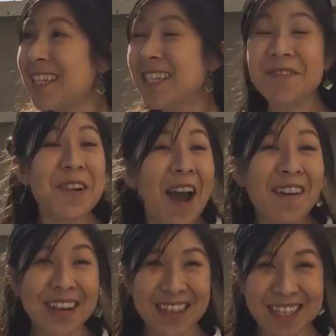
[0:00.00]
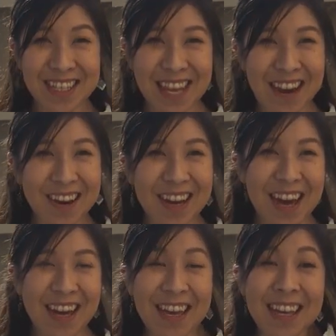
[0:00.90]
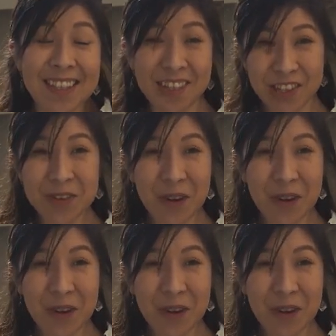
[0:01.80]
somewhere out in this area. Did you